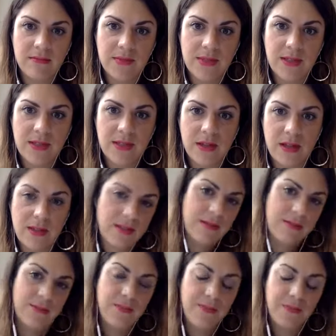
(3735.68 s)
So it's
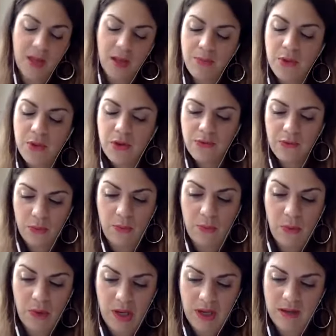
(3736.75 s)
a beautiful
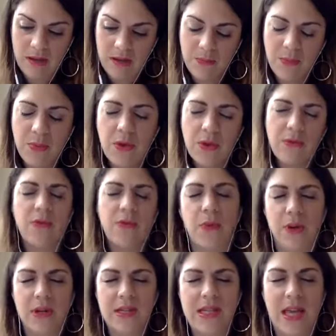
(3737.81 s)
point
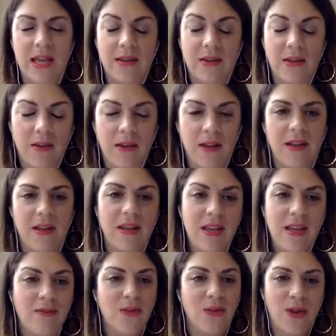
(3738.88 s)
to end on,
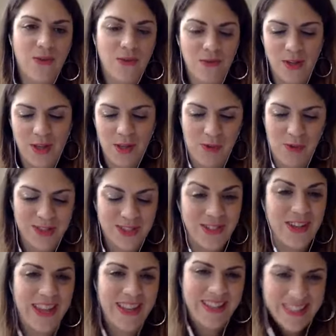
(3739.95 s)
even though I don't really want to
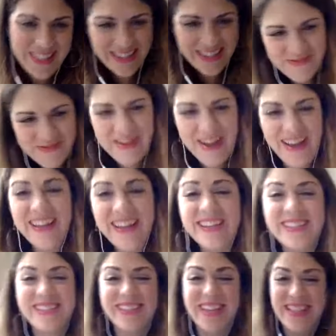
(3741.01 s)
yet.
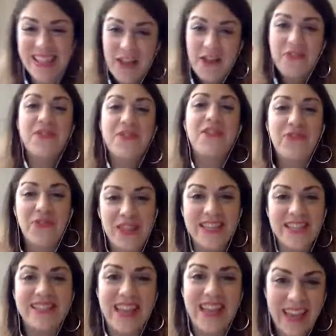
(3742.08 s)
but for the
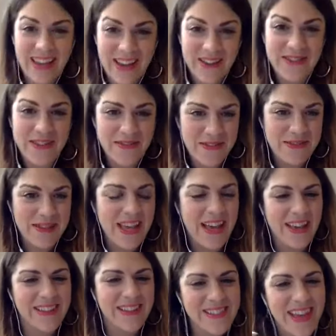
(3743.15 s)
sake of everybody
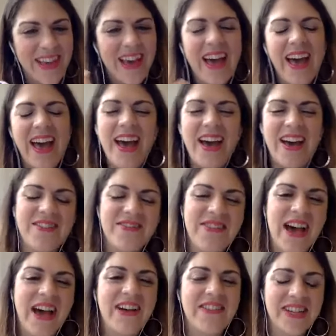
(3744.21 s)
else,
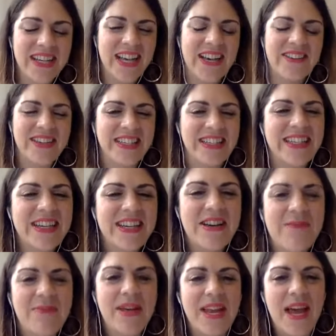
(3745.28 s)
I will.
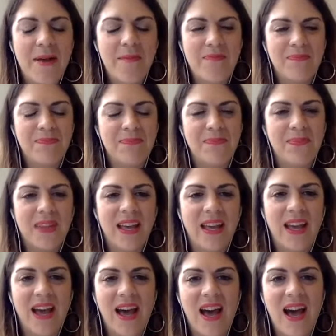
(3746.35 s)
But
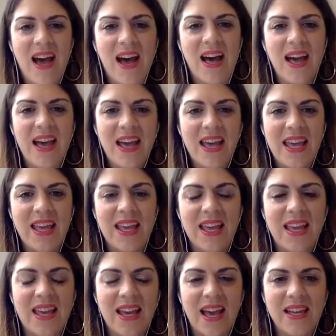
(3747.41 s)

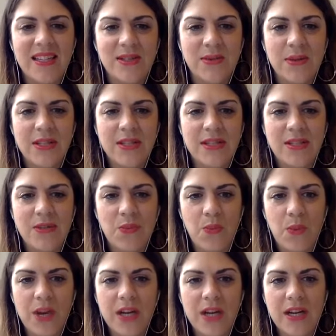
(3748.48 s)
I just wanted,
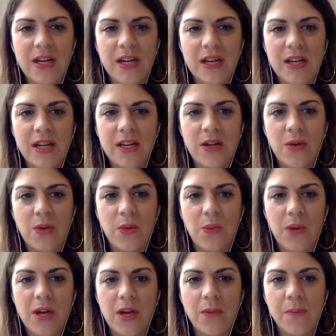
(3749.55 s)
where
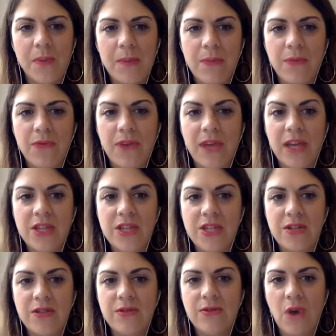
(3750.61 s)
can people find
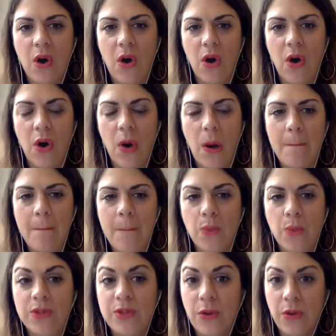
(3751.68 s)
you
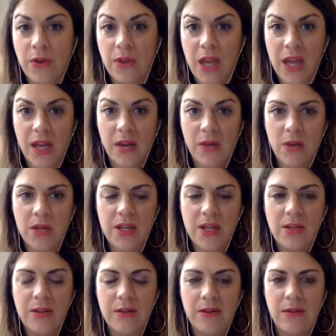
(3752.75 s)
most online? Where do
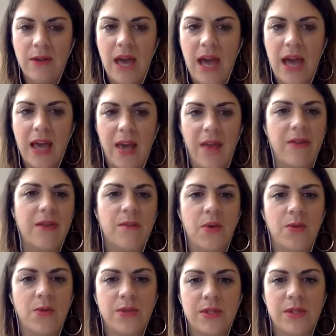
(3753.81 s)
you hang out the
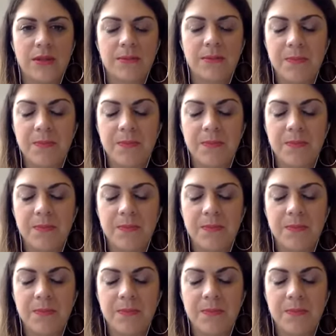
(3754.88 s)
most?